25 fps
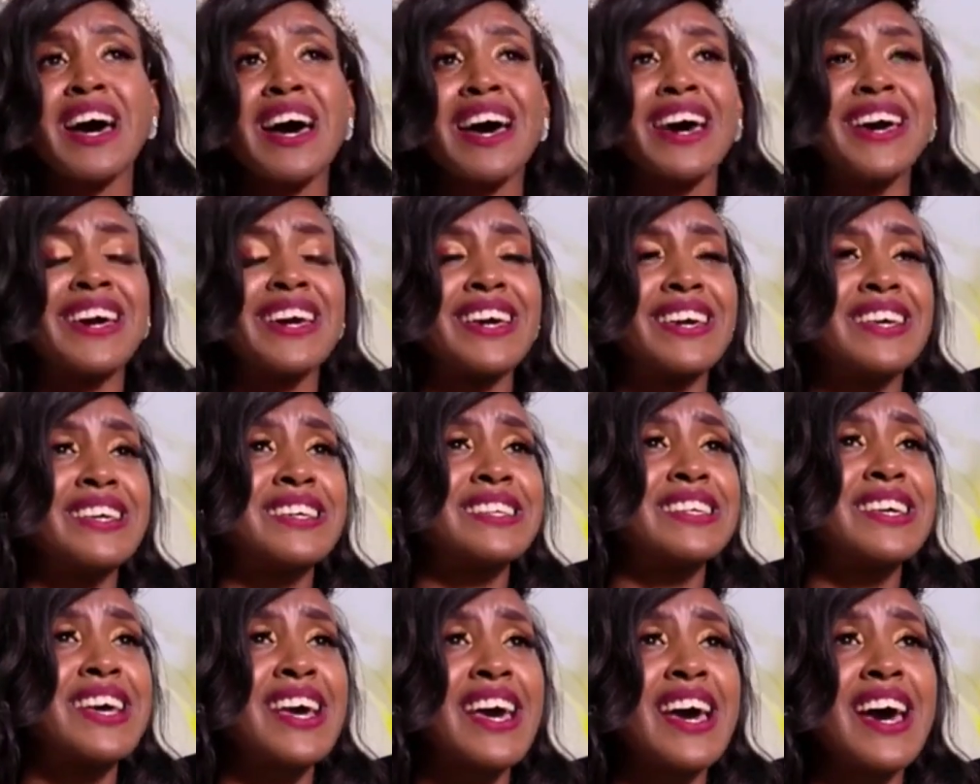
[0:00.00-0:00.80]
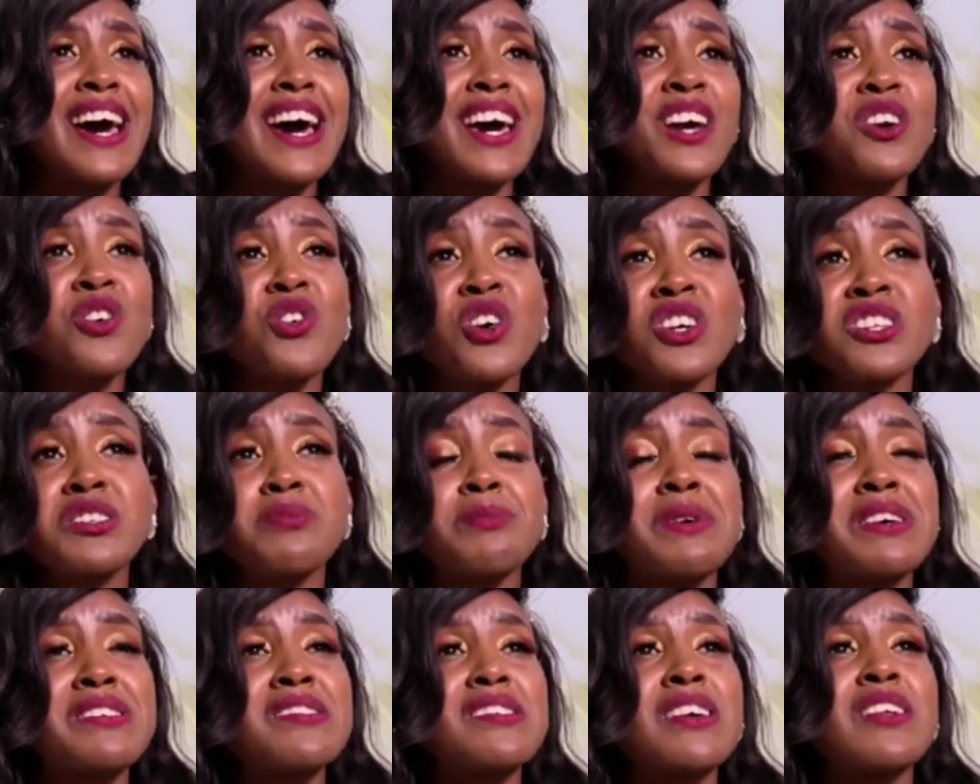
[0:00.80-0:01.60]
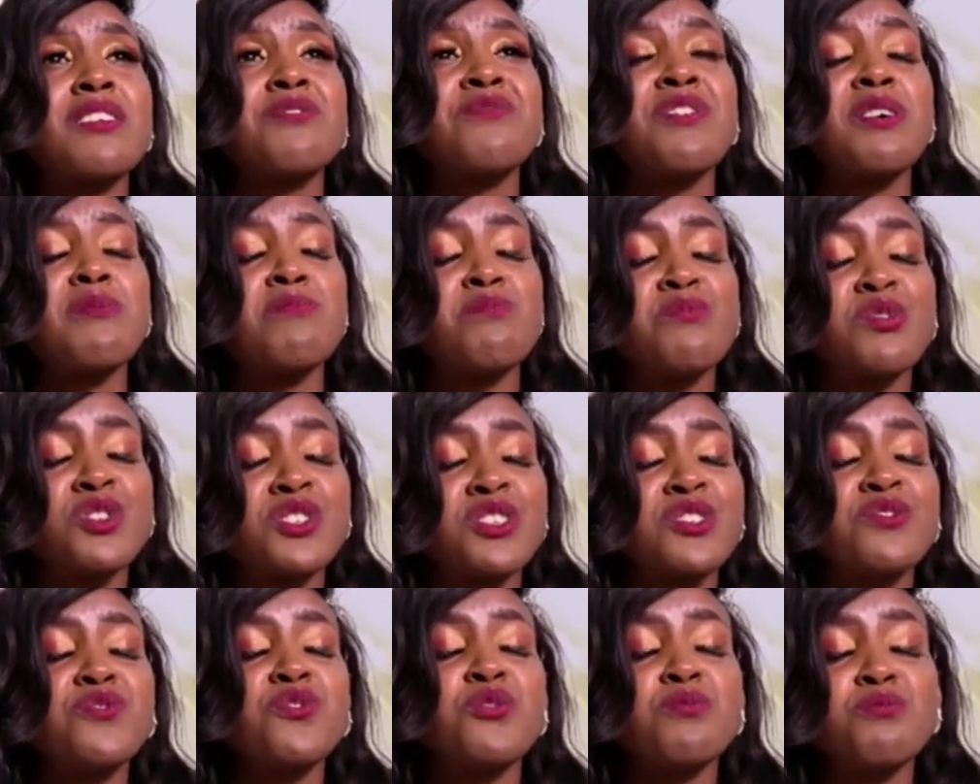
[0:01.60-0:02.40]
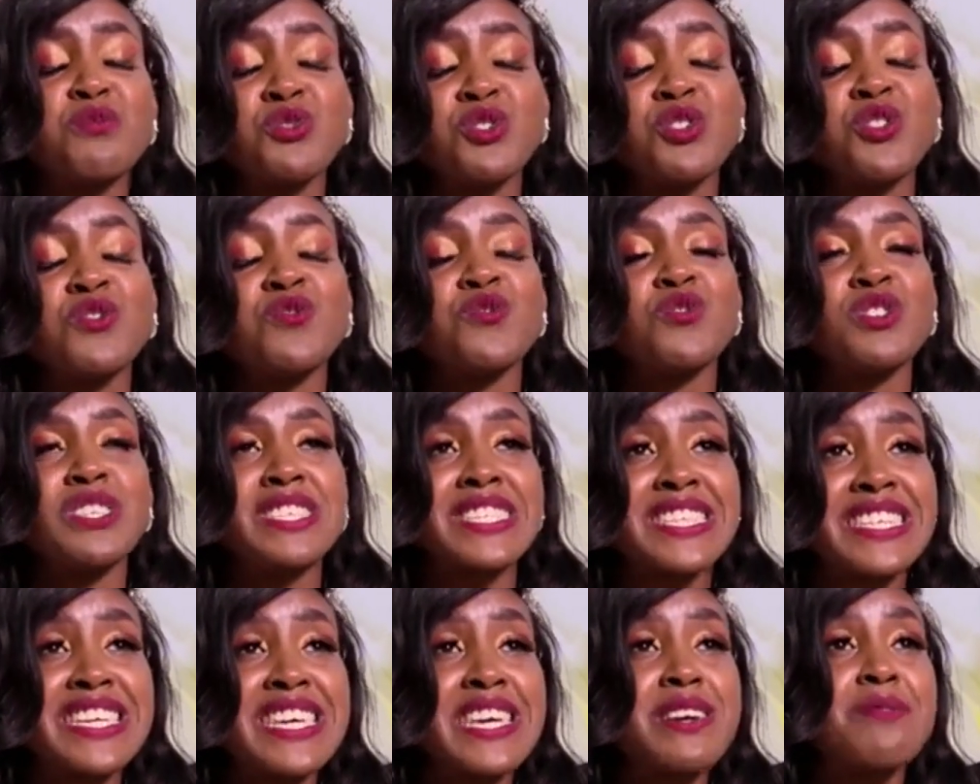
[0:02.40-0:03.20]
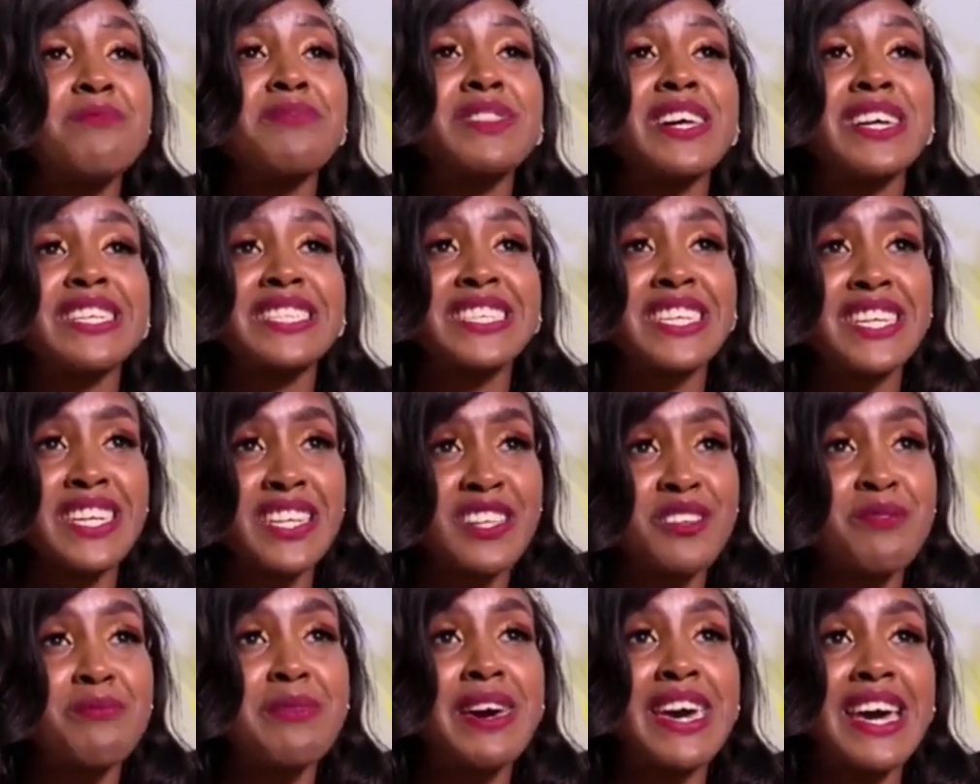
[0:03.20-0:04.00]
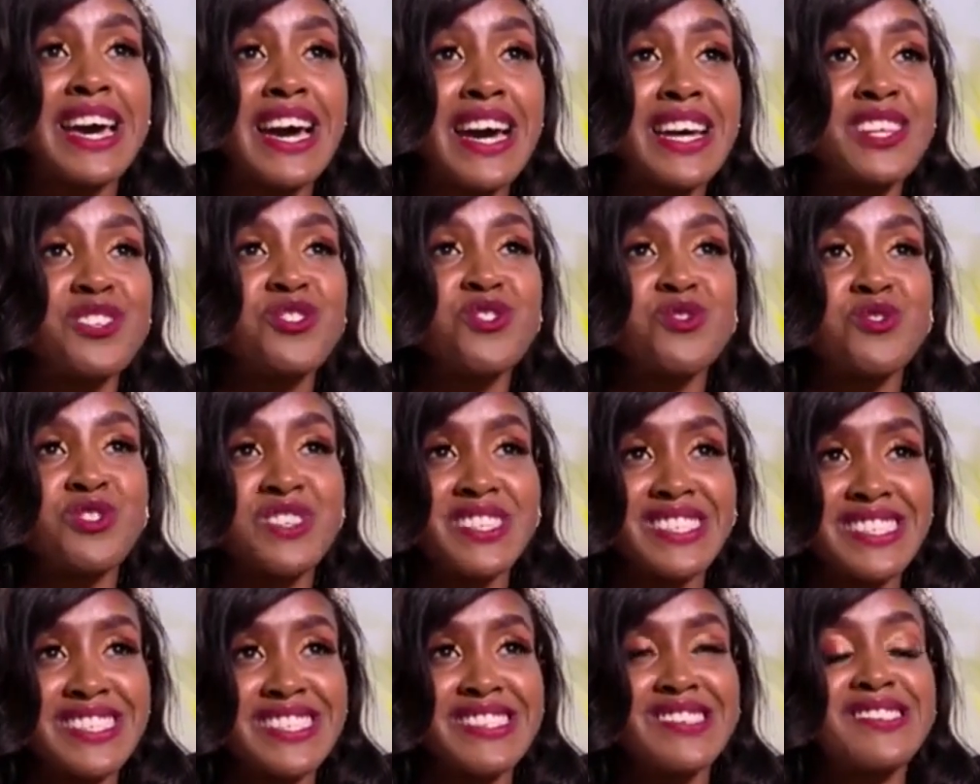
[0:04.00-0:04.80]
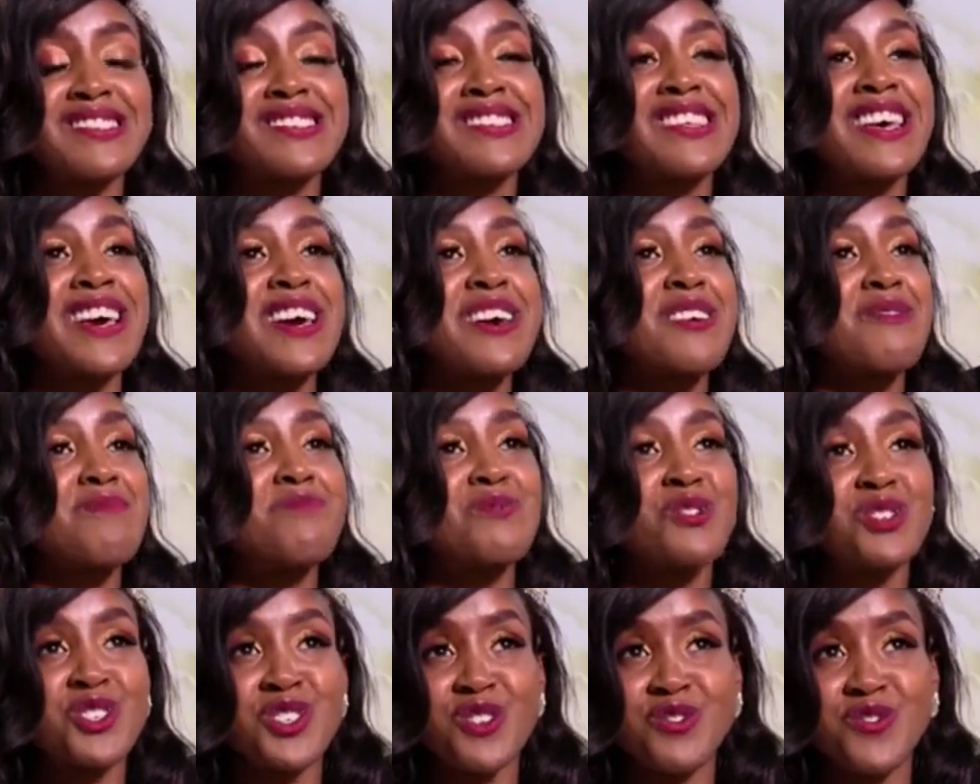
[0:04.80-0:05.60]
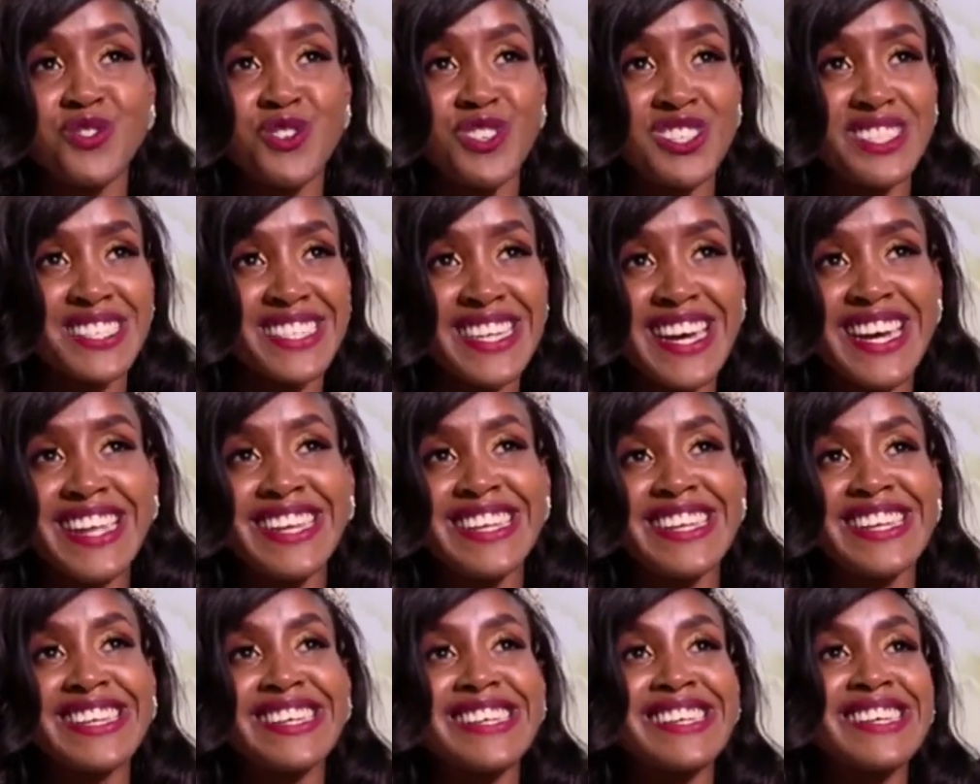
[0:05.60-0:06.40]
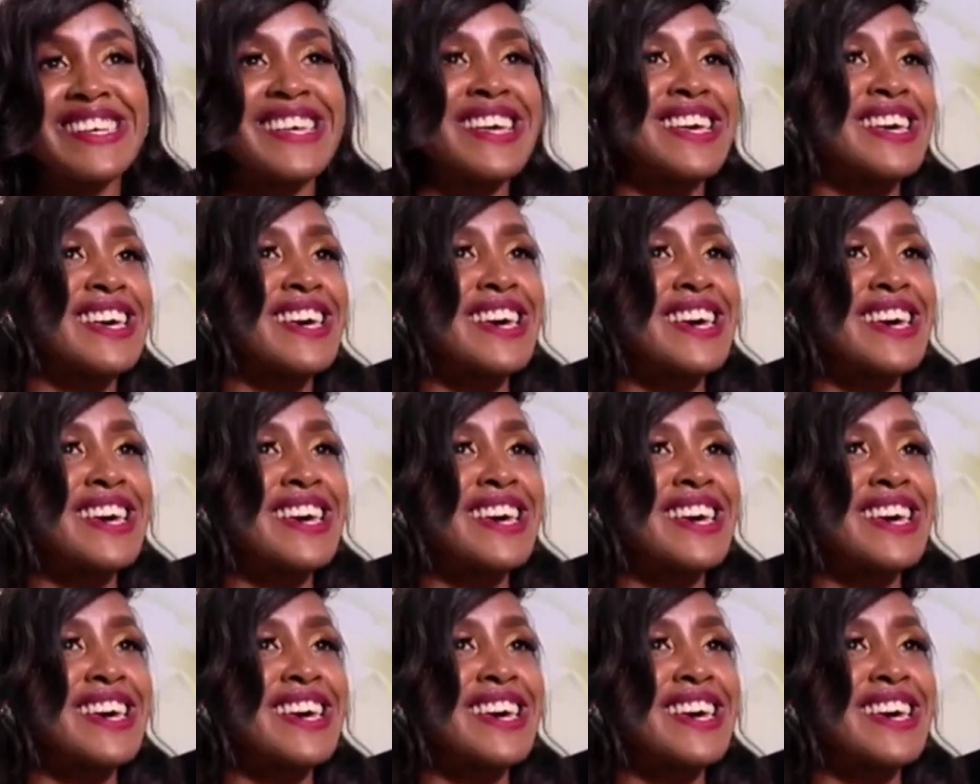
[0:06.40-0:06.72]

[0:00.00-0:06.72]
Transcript: I, I got myself a beautiful, beautiful team that held my hand during this beautiful journey.